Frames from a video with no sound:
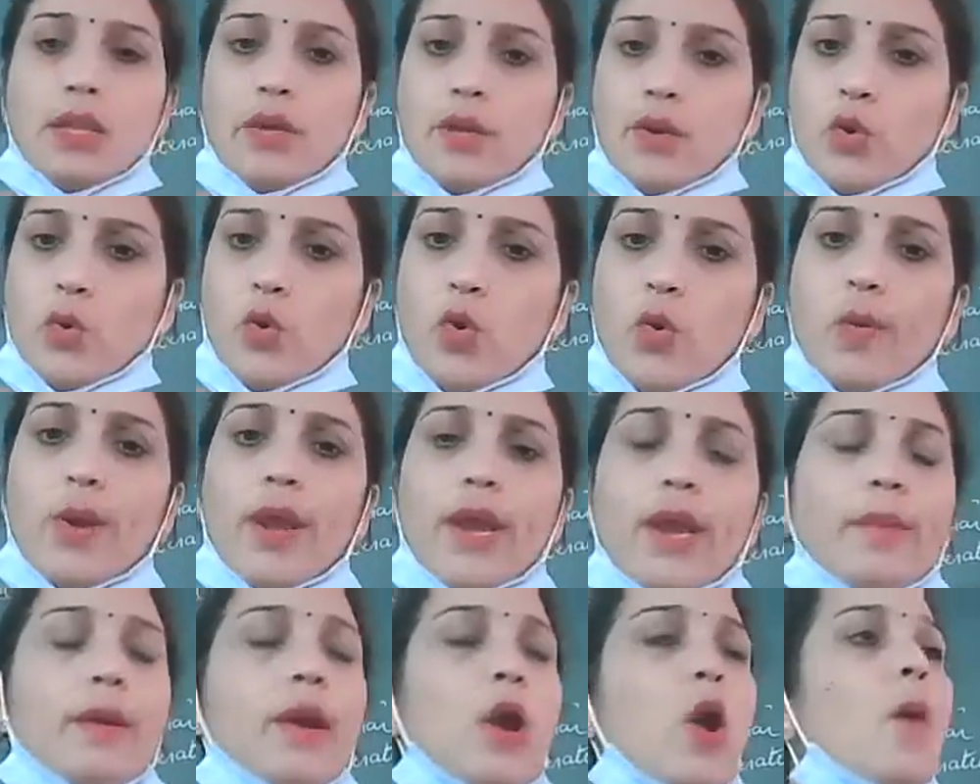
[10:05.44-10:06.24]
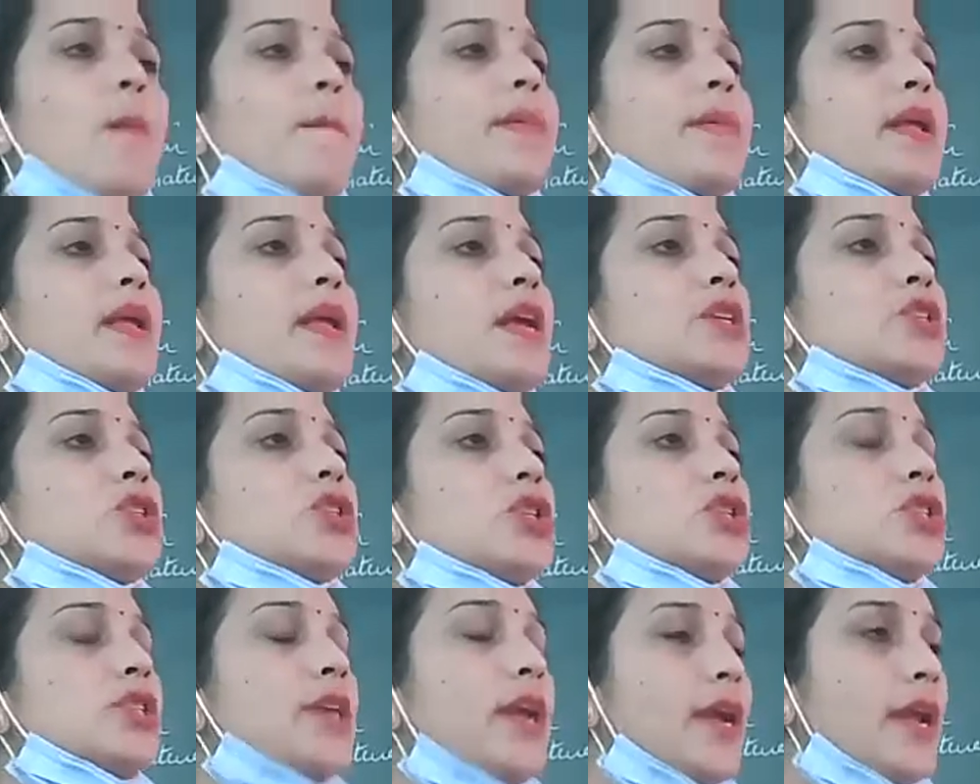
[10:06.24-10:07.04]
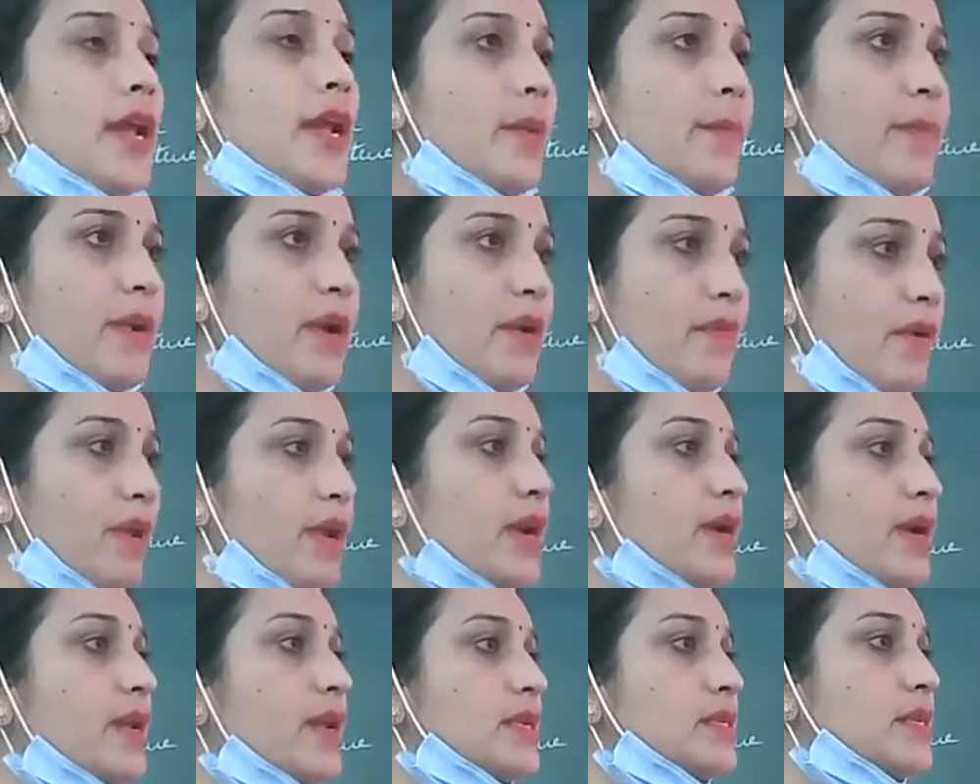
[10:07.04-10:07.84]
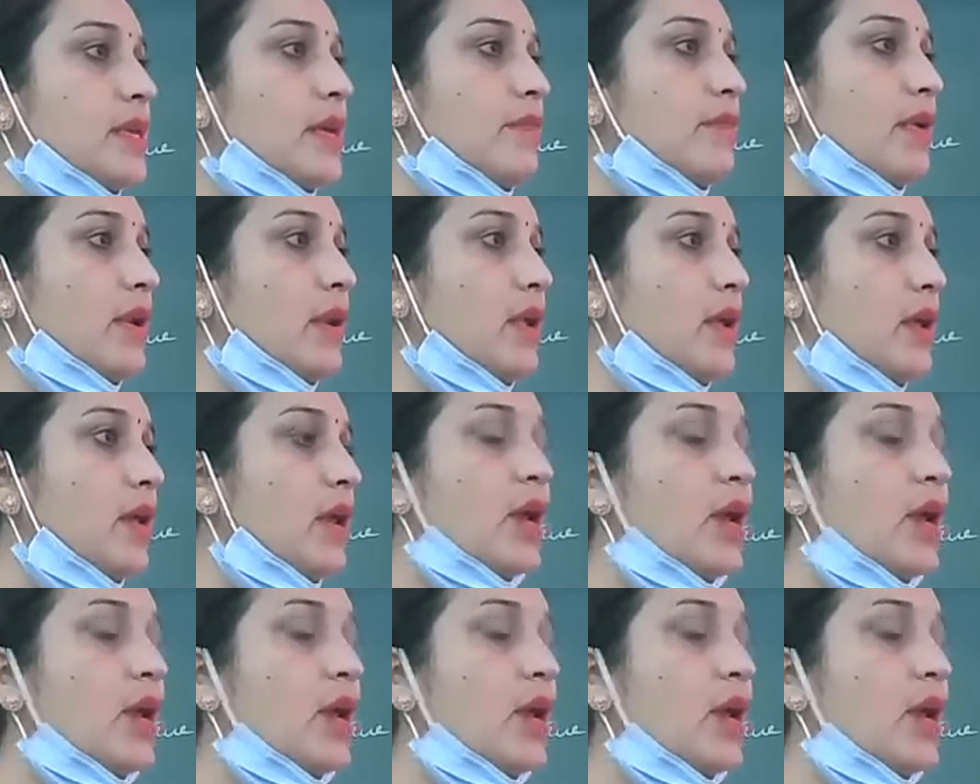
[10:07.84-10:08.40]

Do in a comprehension check in between, it is given.